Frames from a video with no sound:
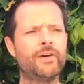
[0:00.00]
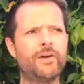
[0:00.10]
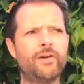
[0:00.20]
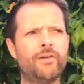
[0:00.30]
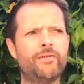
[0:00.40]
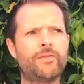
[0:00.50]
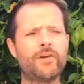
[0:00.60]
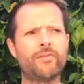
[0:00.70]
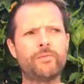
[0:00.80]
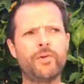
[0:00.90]
of
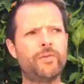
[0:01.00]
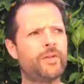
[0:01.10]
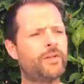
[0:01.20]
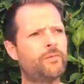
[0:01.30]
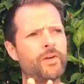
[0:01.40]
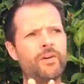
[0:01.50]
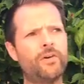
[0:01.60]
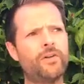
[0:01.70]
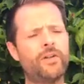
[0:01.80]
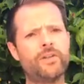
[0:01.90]
moving, and we're
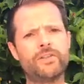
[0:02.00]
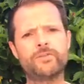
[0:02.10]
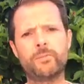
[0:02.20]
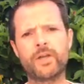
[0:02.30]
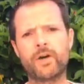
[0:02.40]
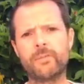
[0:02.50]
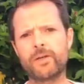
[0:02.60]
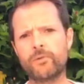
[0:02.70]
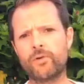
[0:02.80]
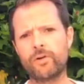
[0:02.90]
all just becoming
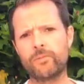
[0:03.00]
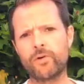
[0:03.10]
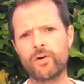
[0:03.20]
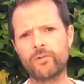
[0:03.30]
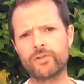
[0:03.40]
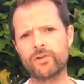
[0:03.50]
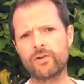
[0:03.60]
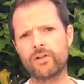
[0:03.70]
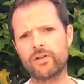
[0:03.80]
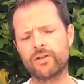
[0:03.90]
more and more. We're
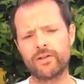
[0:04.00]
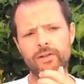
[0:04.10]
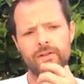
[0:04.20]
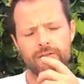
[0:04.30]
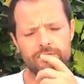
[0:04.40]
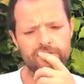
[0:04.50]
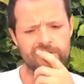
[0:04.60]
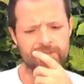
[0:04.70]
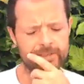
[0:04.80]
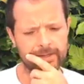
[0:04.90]
all just